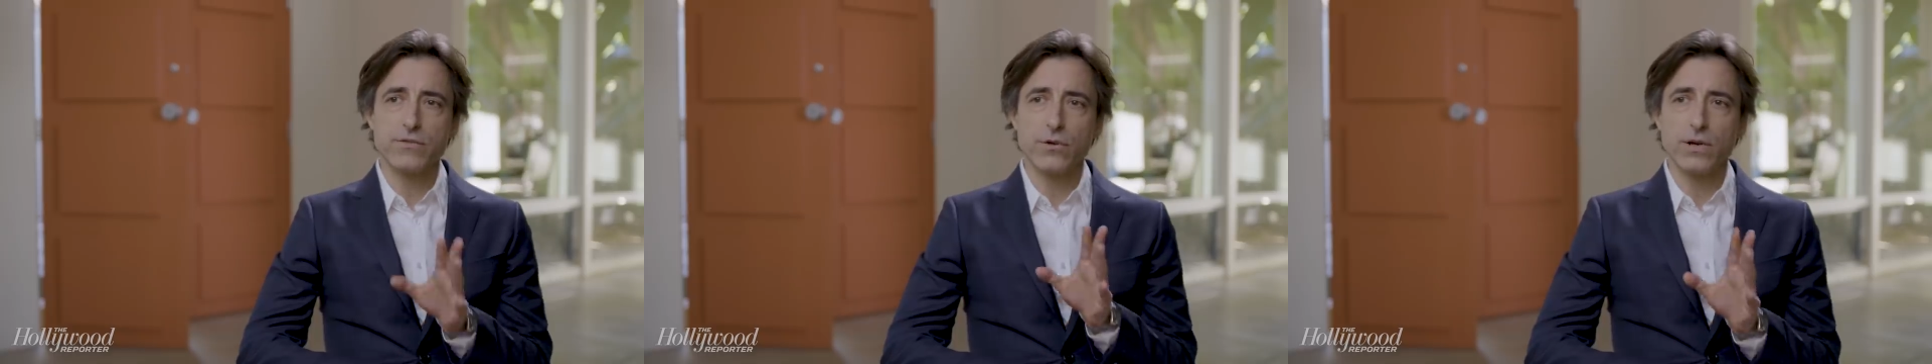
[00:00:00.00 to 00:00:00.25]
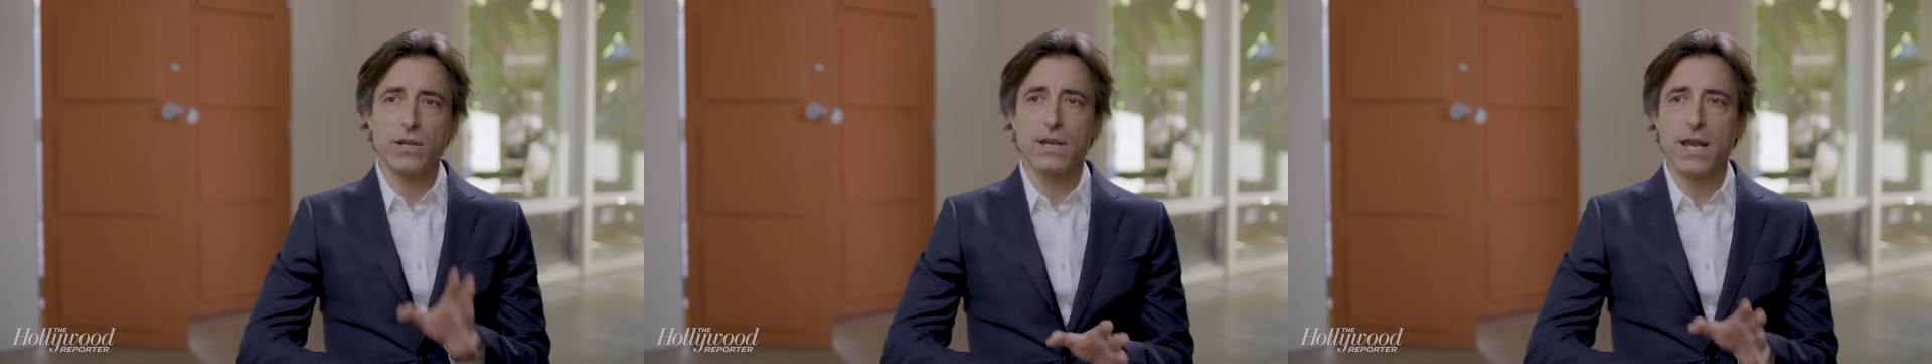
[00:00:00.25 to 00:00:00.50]
for
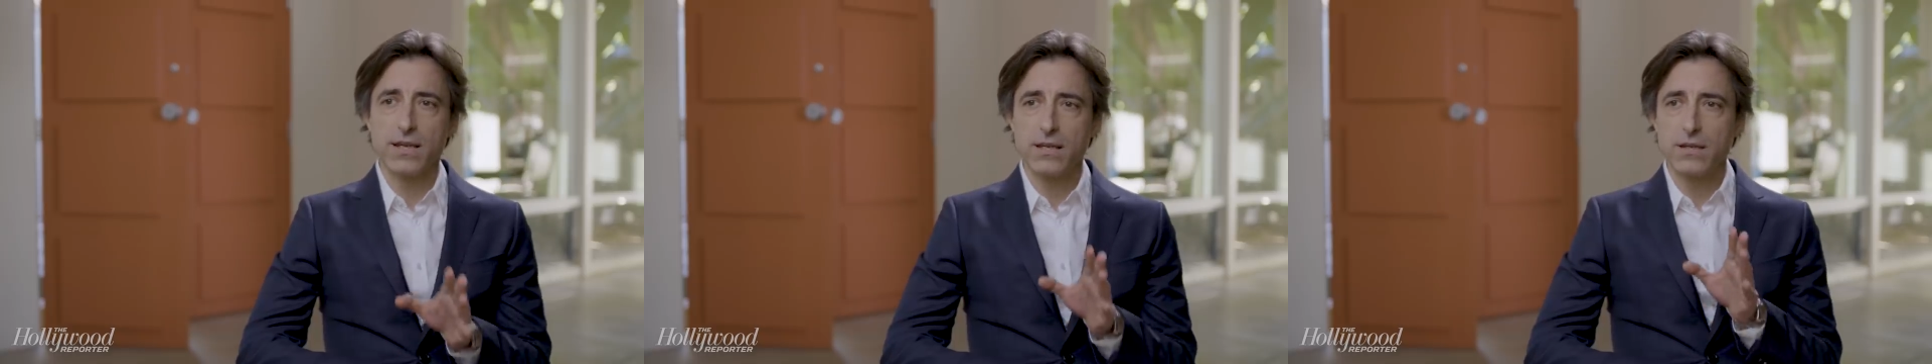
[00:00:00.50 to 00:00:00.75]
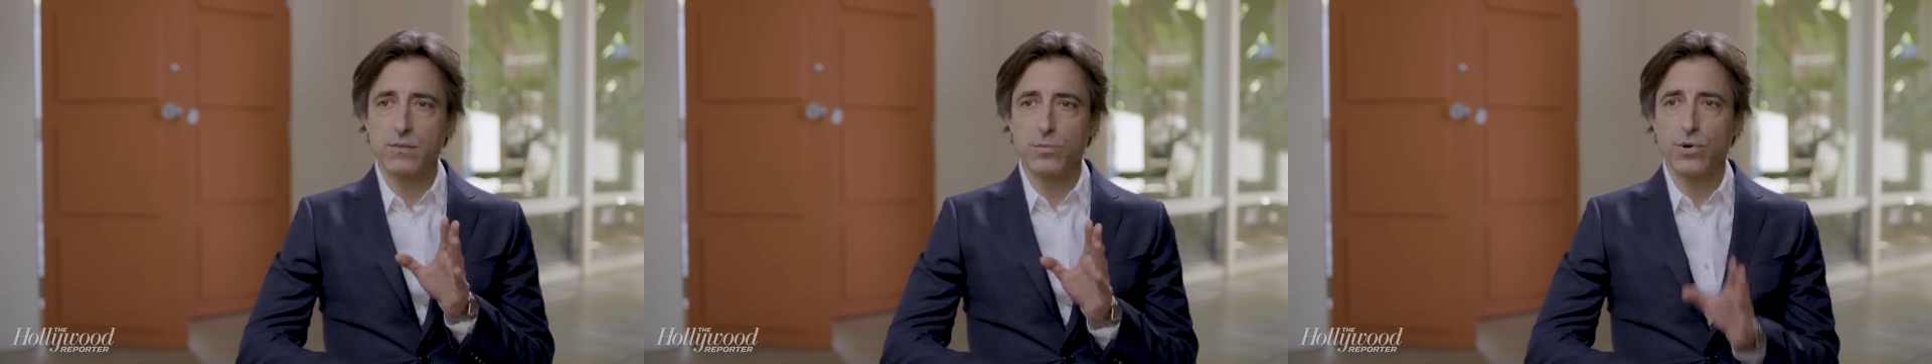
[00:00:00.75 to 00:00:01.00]
a
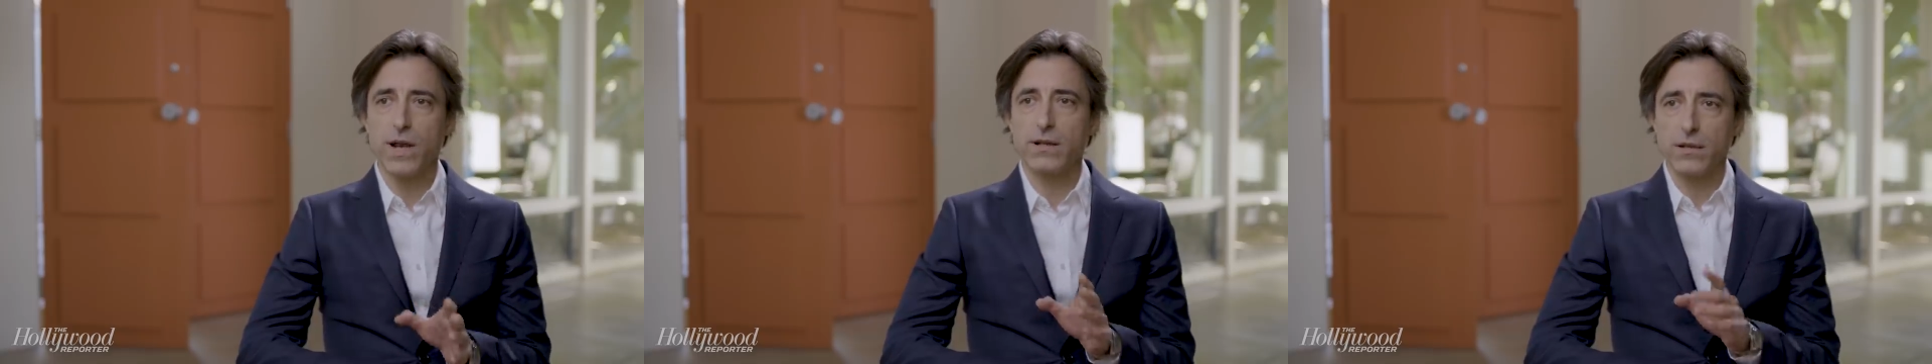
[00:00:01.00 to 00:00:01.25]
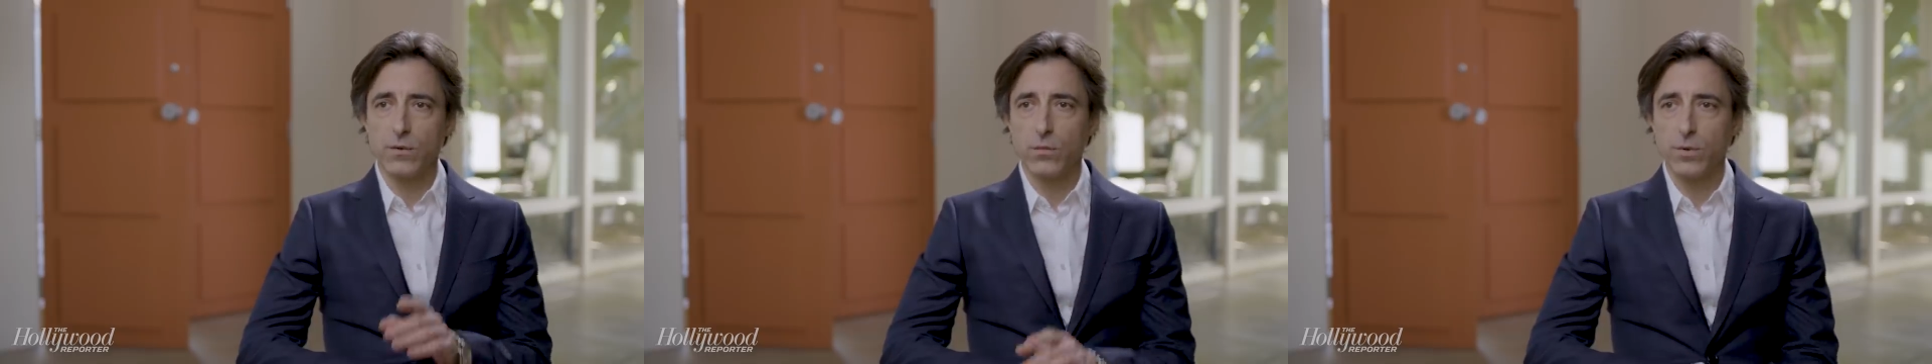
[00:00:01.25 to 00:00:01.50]
naked
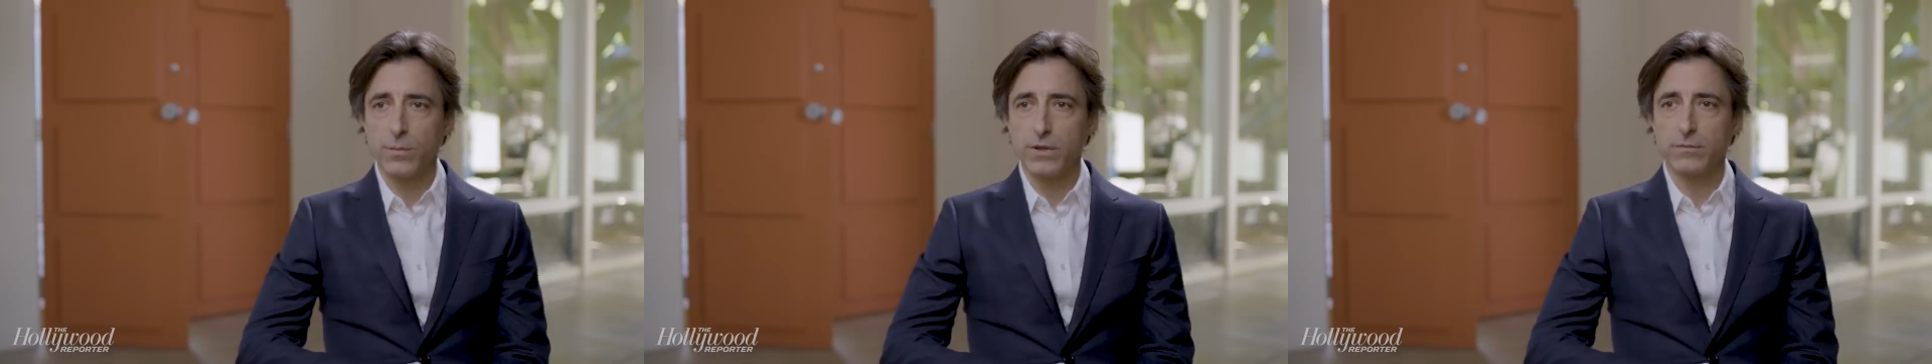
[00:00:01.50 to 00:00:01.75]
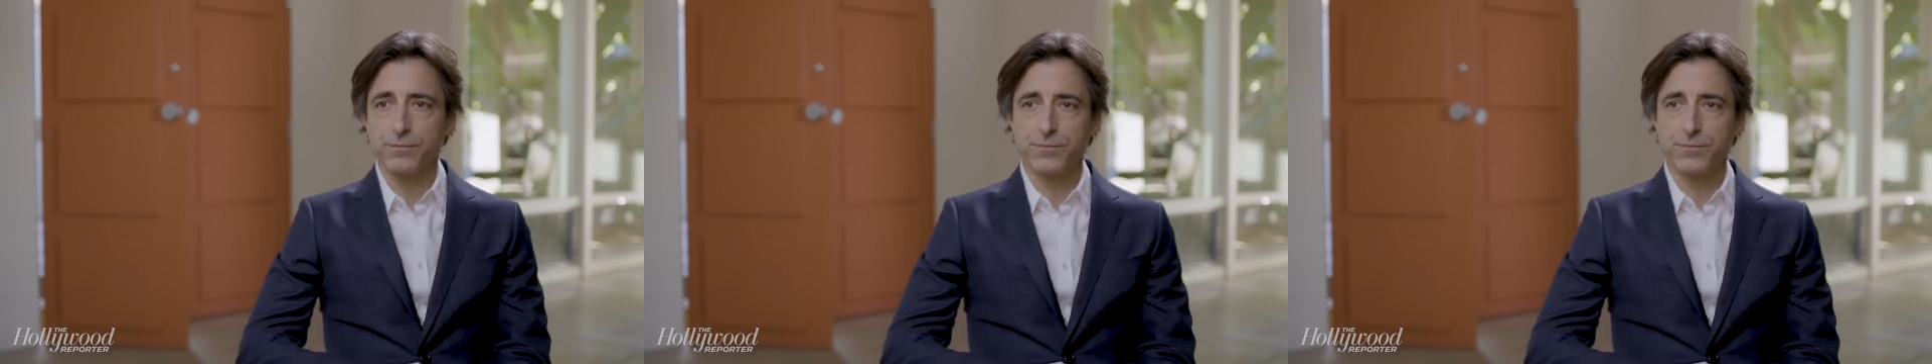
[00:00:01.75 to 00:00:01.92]
pregnant woman?